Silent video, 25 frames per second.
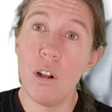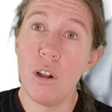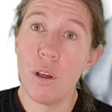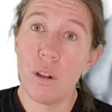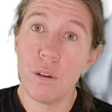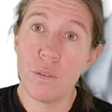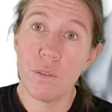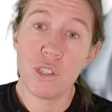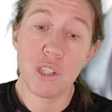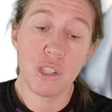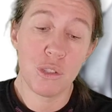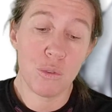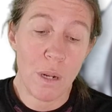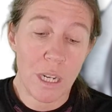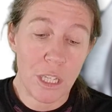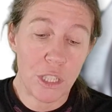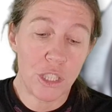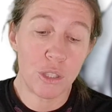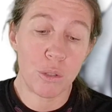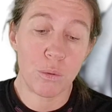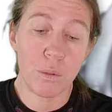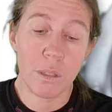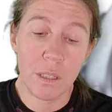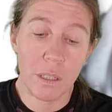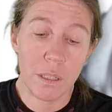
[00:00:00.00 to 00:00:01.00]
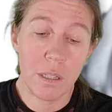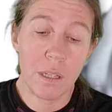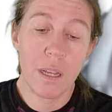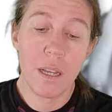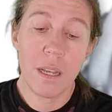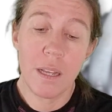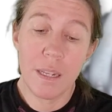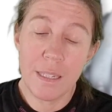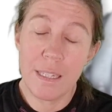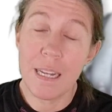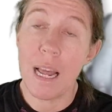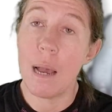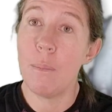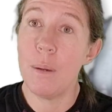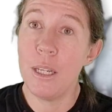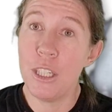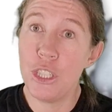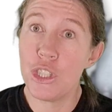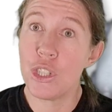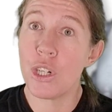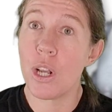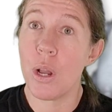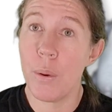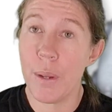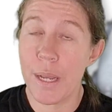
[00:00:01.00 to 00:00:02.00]
lot of structural
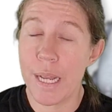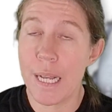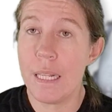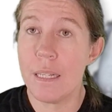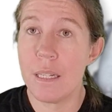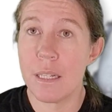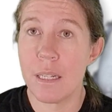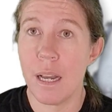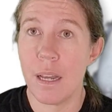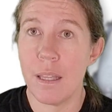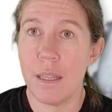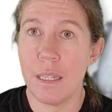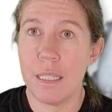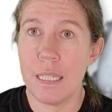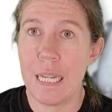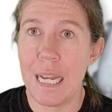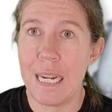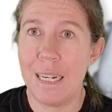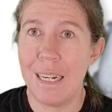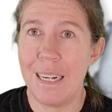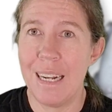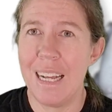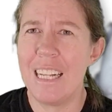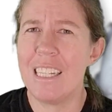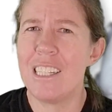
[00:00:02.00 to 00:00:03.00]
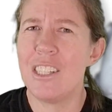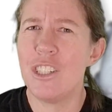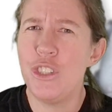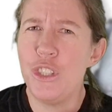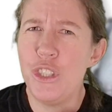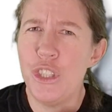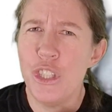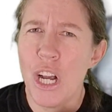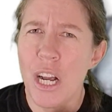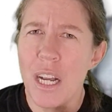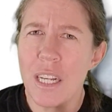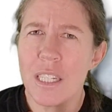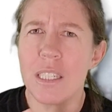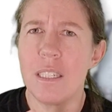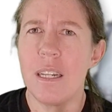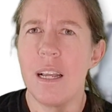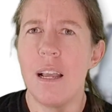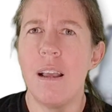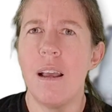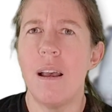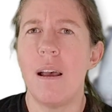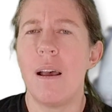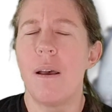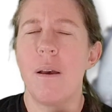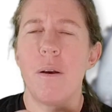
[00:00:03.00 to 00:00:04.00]
damage going inside the tendon. It's just
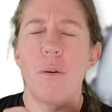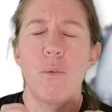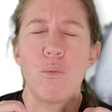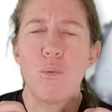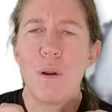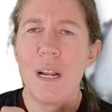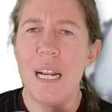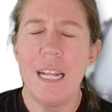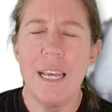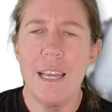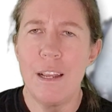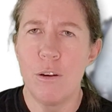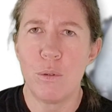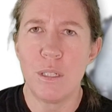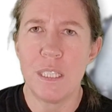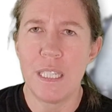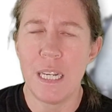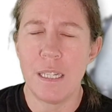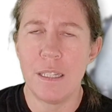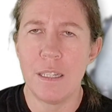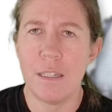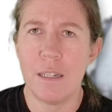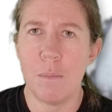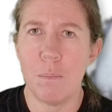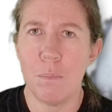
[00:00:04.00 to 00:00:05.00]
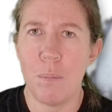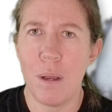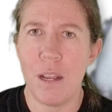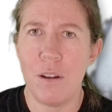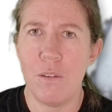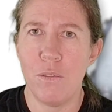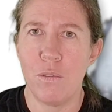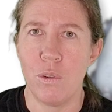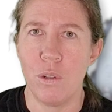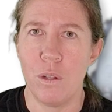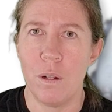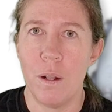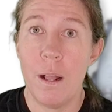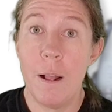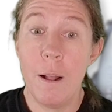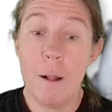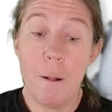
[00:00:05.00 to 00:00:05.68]
really irritated and painful.